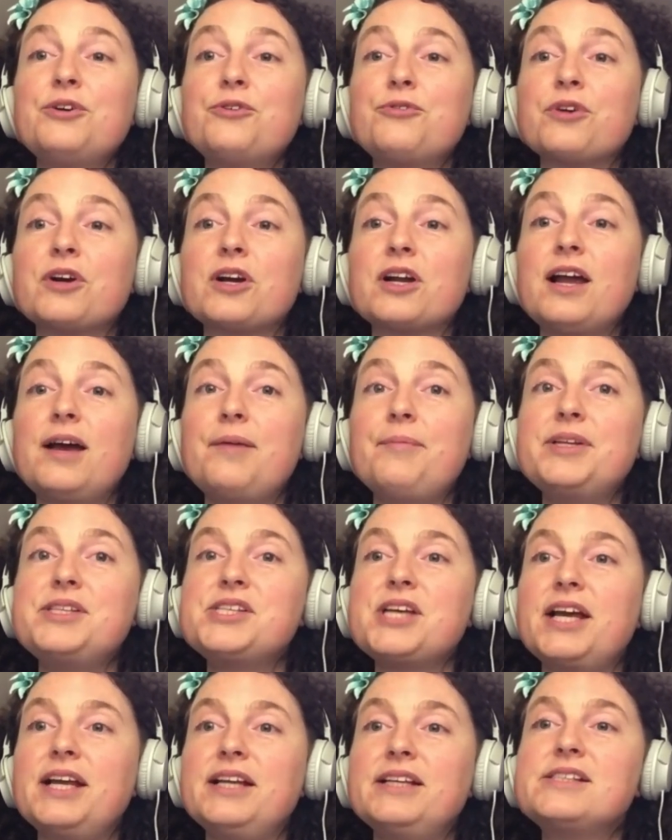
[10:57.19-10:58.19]
climate
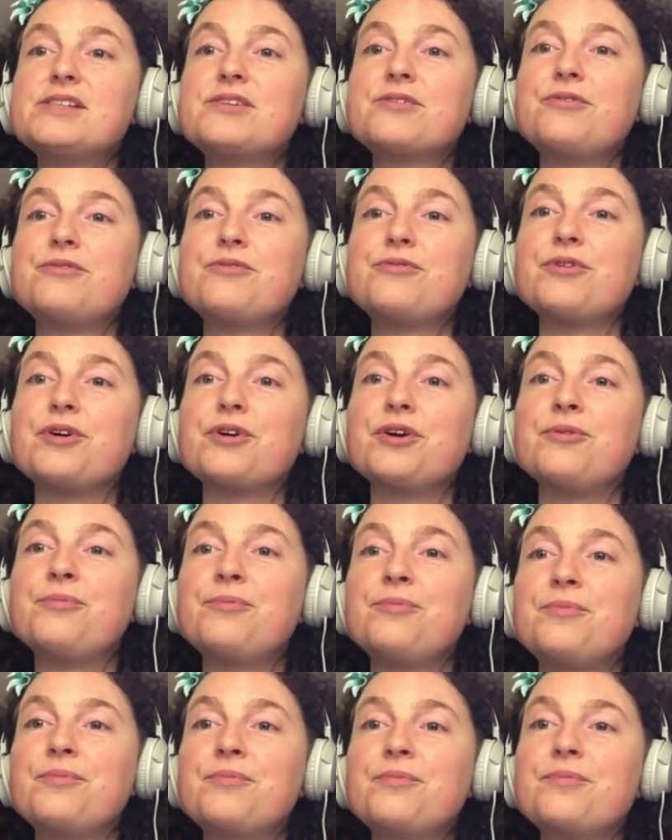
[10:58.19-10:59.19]
change, for
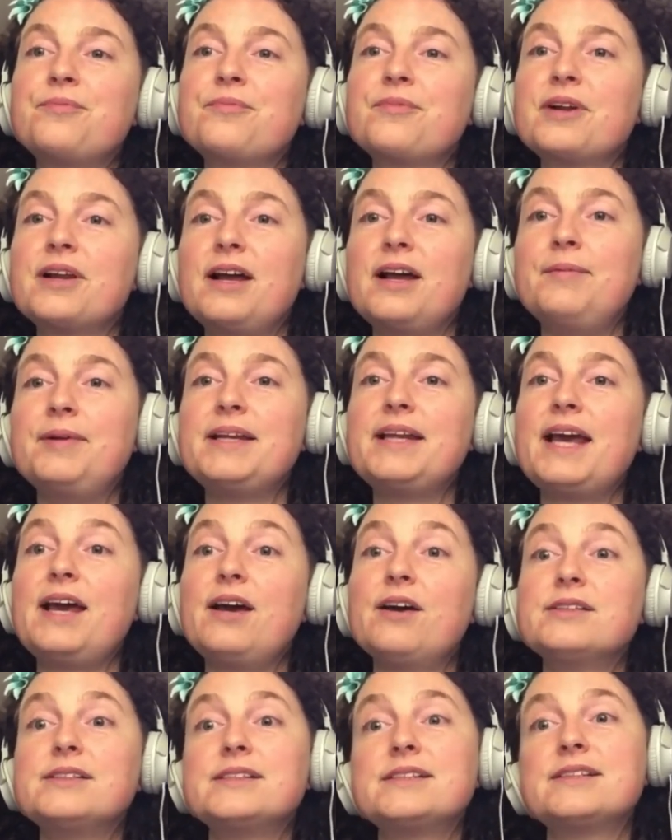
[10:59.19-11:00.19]
climate
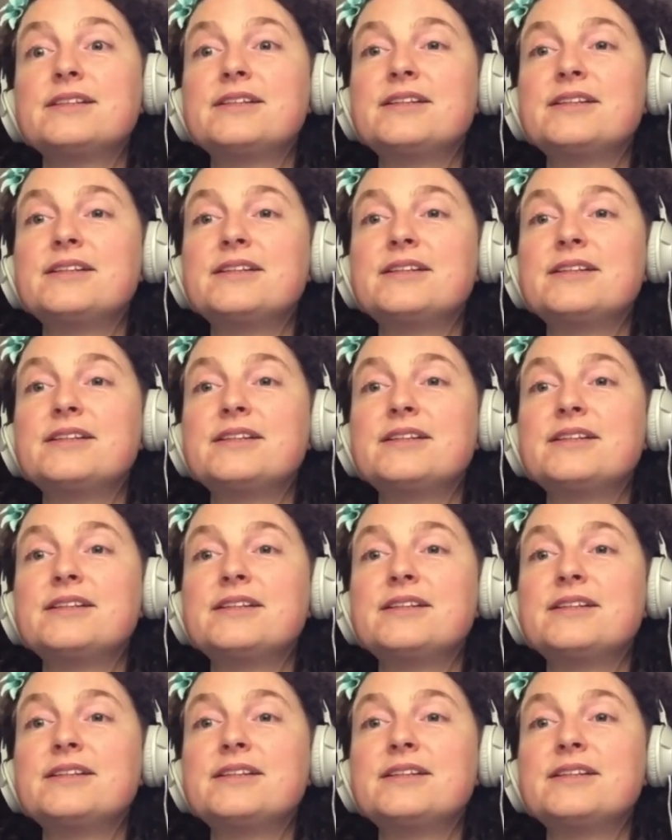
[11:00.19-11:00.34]
chaos.